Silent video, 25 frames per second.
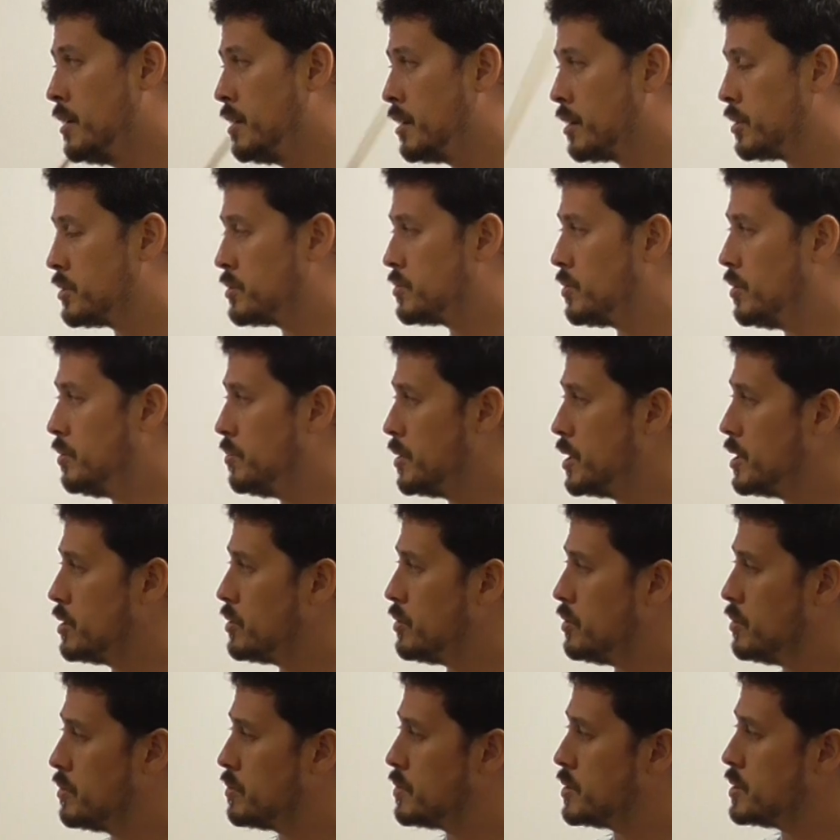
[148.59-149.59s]
Because what we
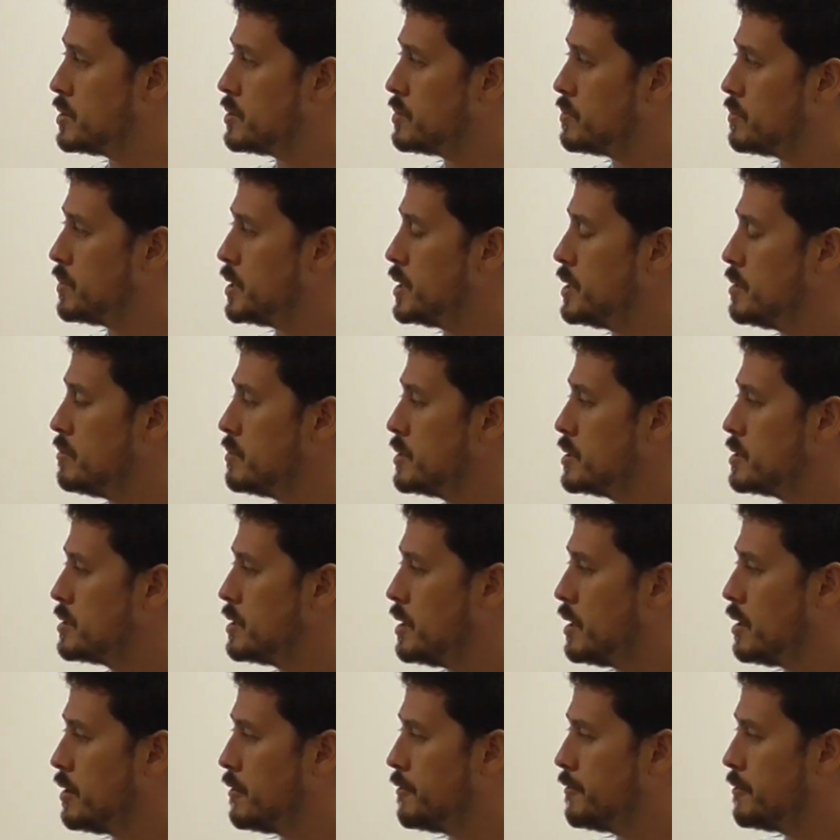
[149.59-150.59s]
do is we
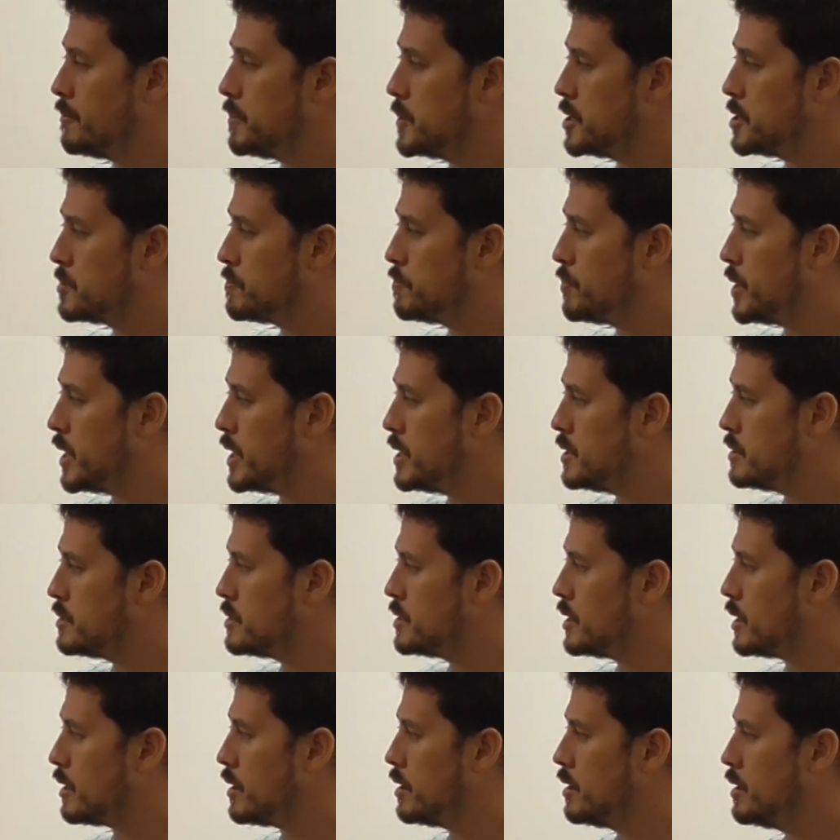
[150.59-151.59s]
start off from these
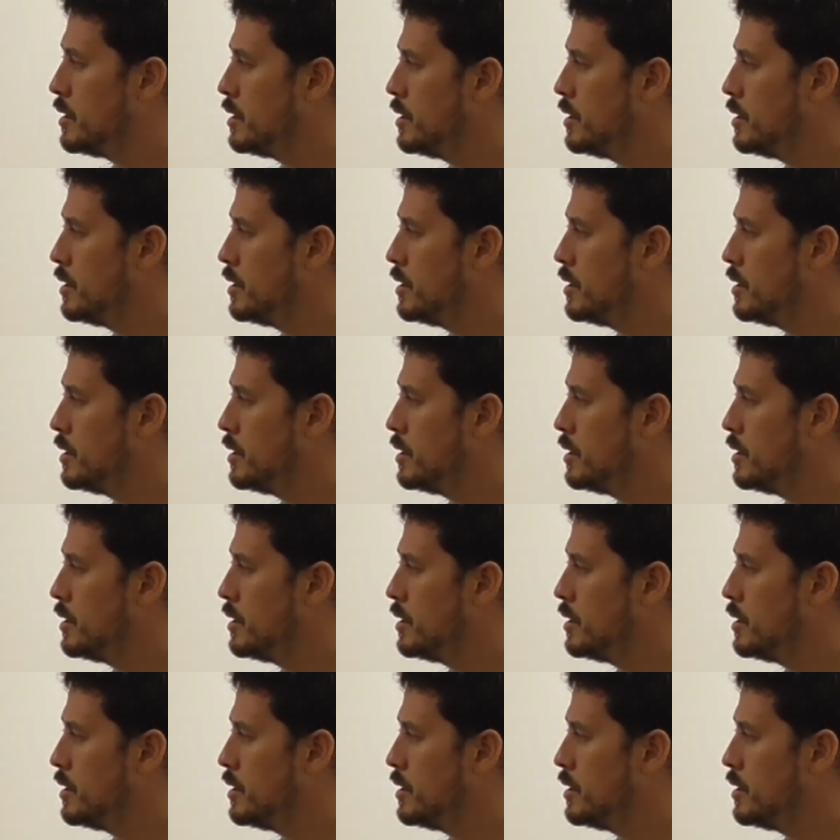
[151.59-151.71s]
basic